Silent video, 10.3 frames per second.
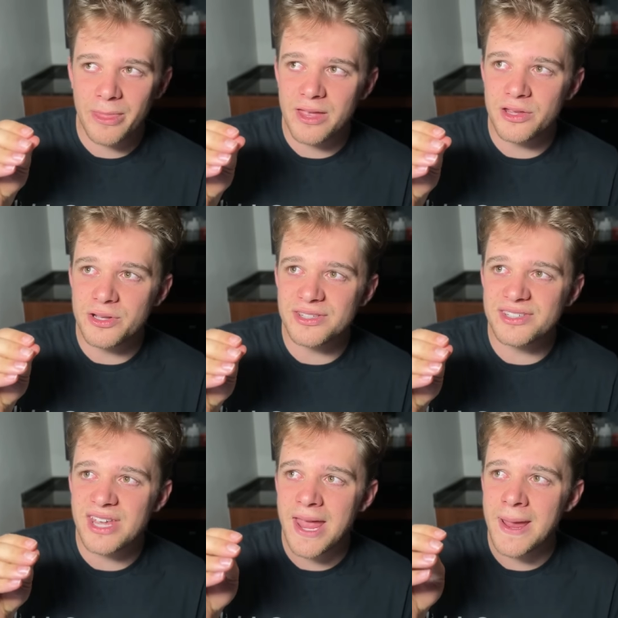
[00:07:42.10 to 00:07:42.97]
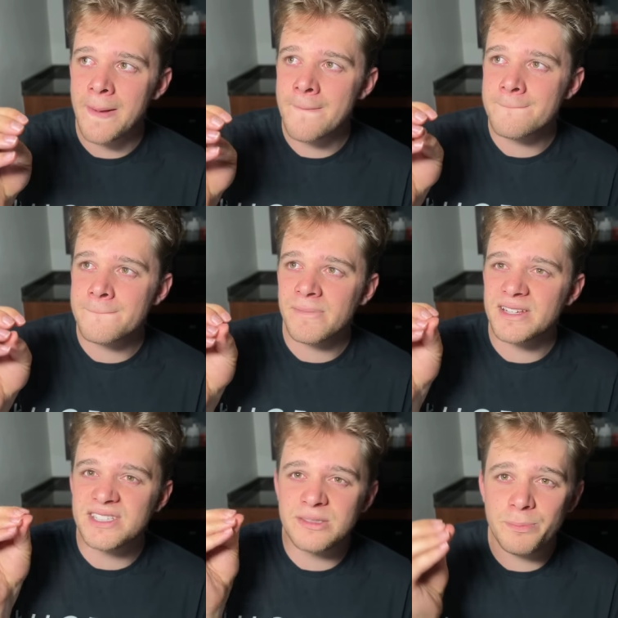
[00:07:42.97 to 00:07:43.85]
you could say,
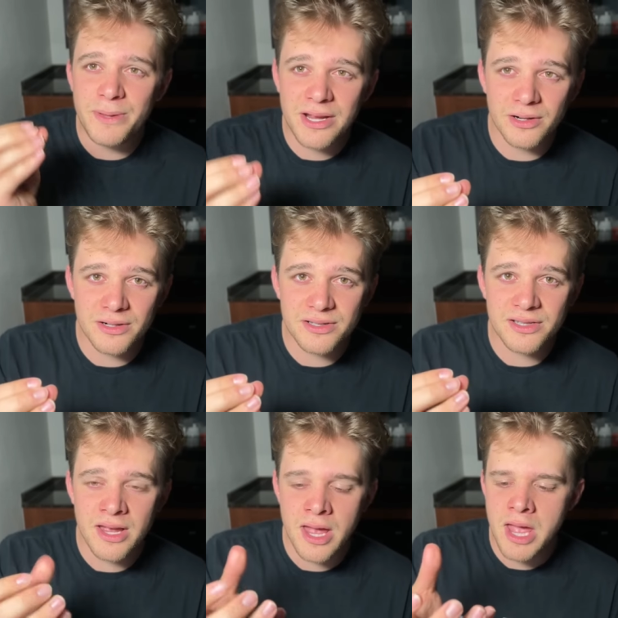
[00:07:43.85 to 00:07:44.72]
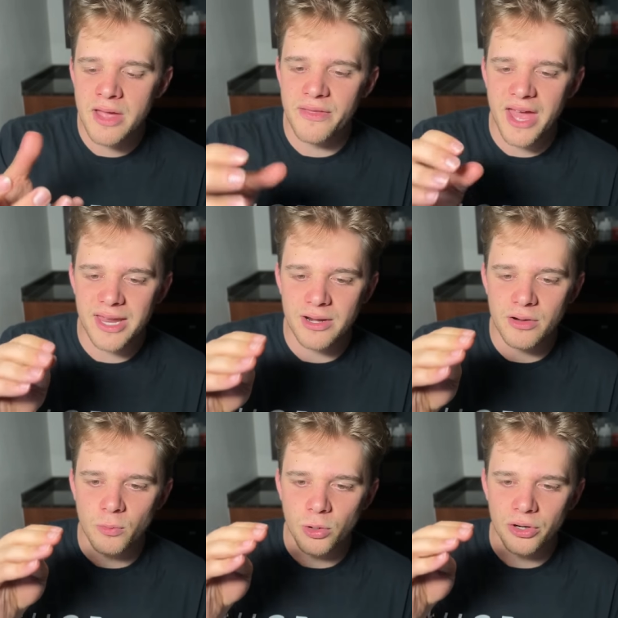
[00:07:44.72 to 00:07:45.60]
spears that
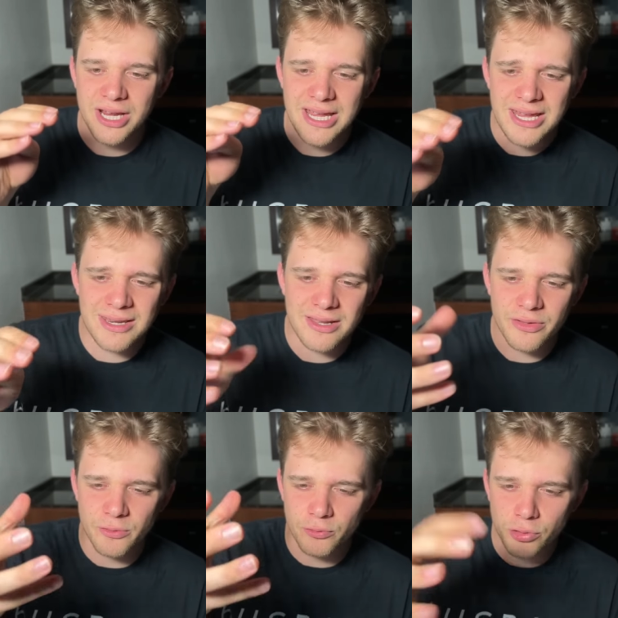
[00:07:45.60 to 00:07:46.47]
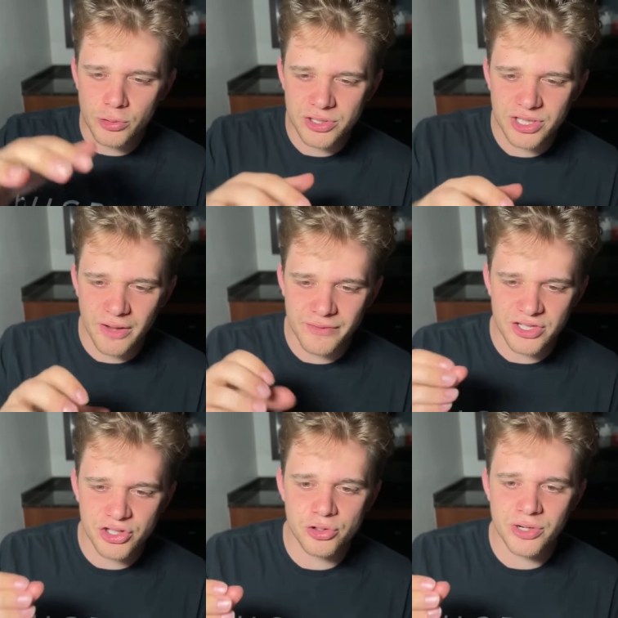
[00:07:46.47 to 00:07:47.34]
were in the roots of
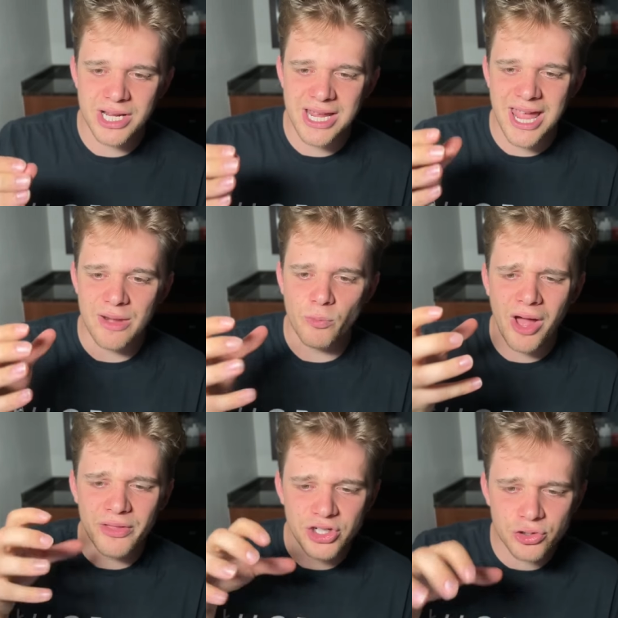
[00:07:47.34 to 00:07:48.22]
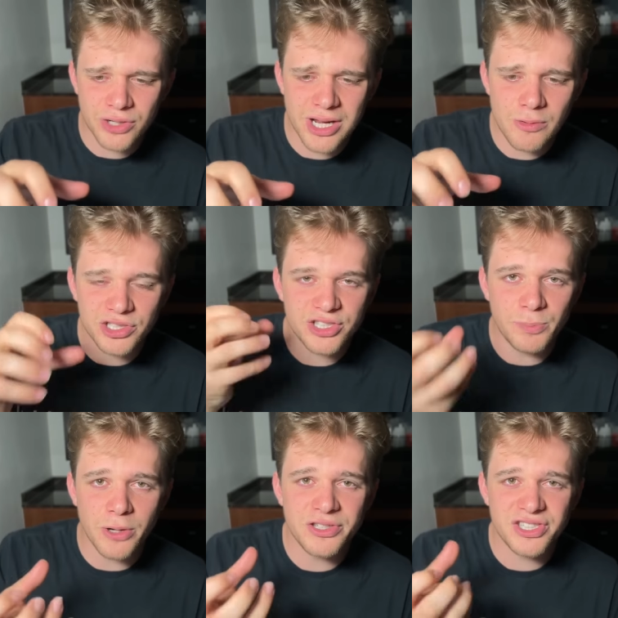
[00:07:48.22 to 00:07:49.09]
this tree. And while the tree was
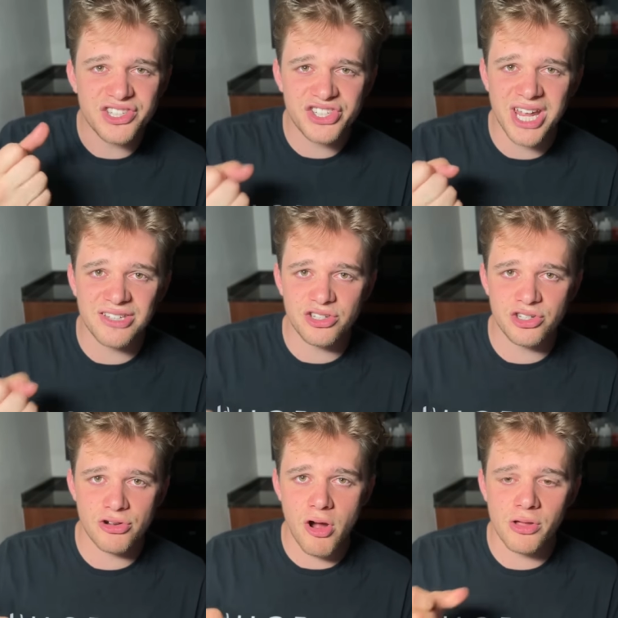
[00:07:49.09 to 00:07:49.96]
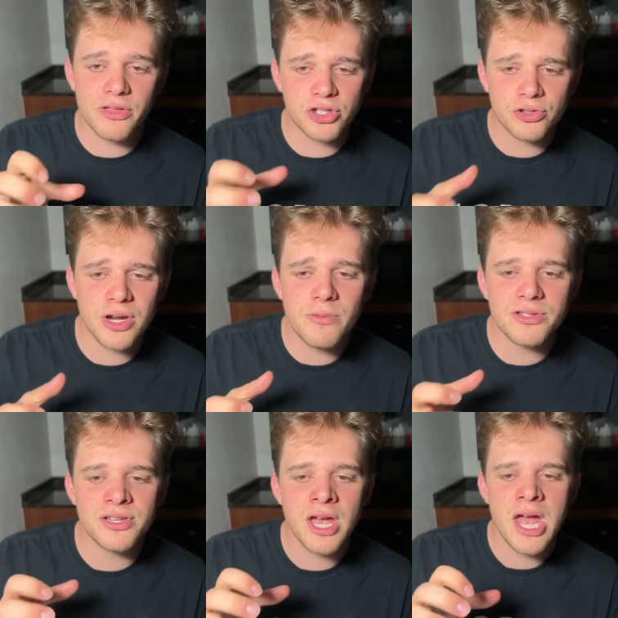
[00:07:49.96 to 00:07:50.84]
supposed to stand strong, the tree
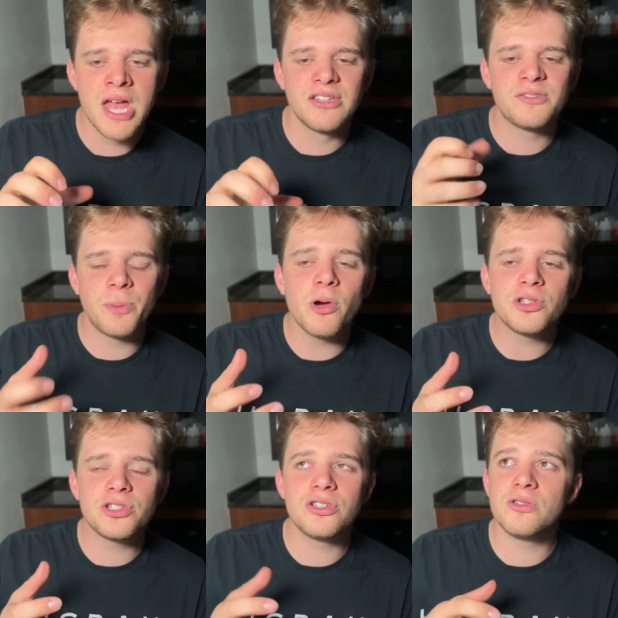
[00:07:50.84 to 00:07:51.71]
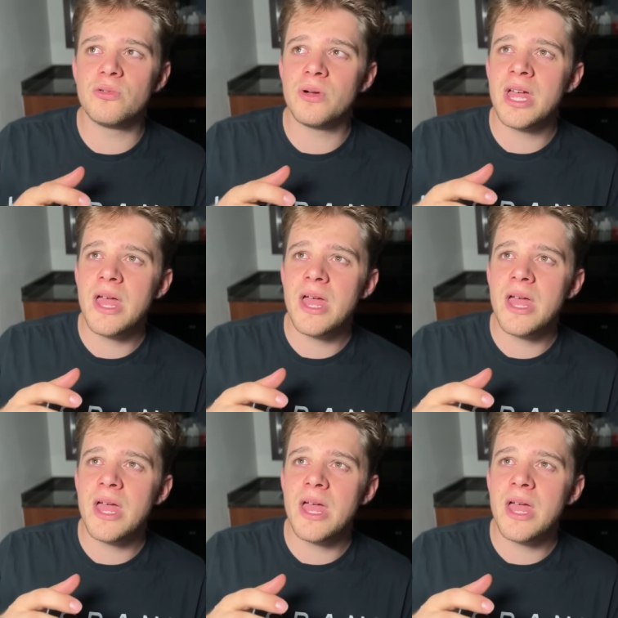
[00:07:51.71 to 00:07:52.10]
was supposed to